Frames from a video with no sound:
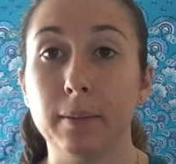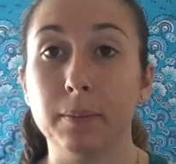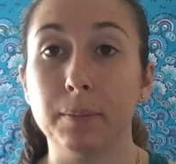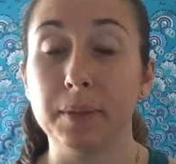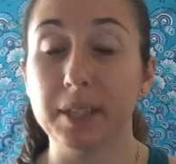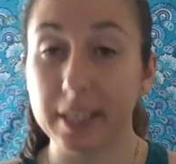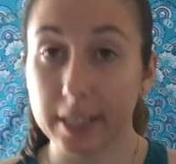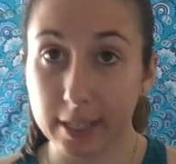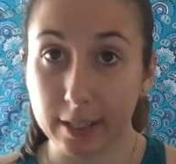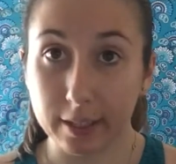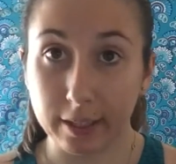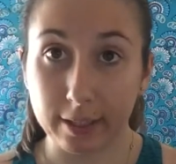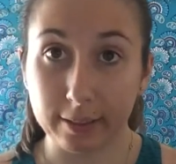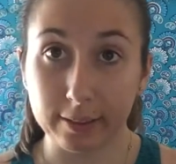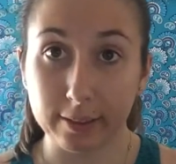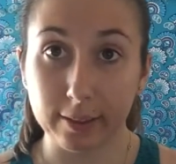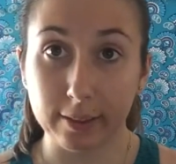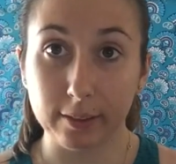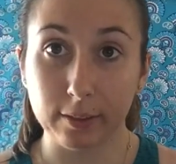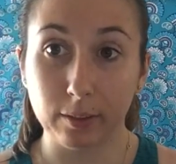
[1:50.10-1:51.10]
PE
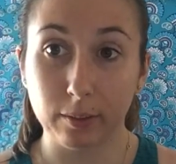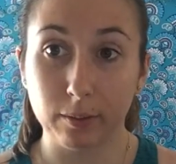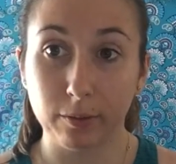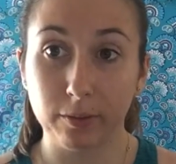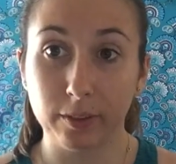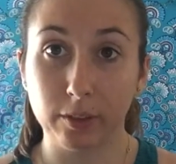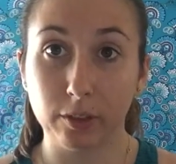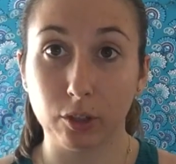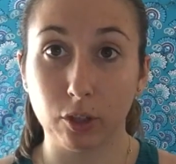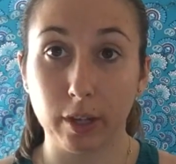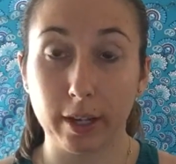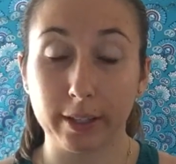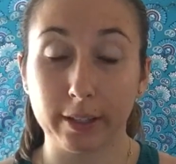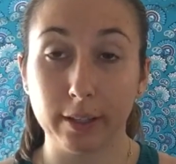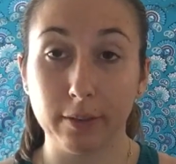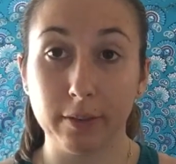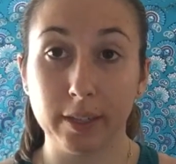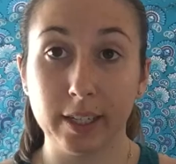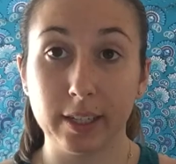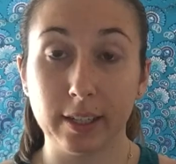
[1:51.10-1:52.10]
classes, physical
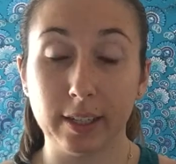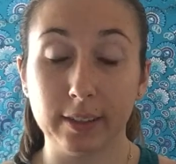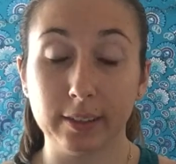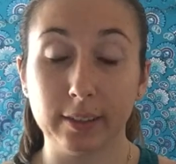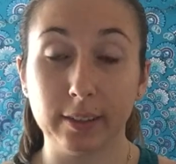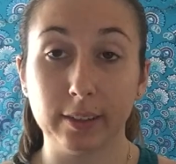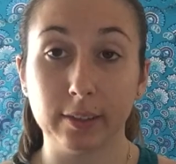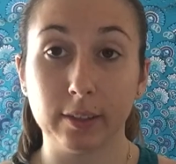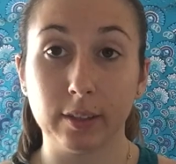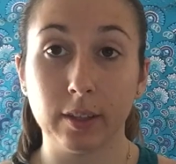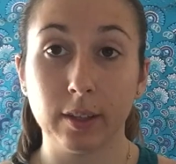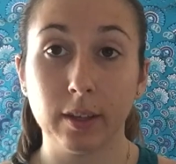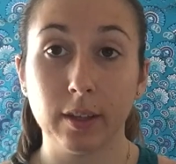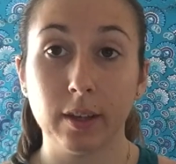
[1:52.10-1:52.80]
activity classes,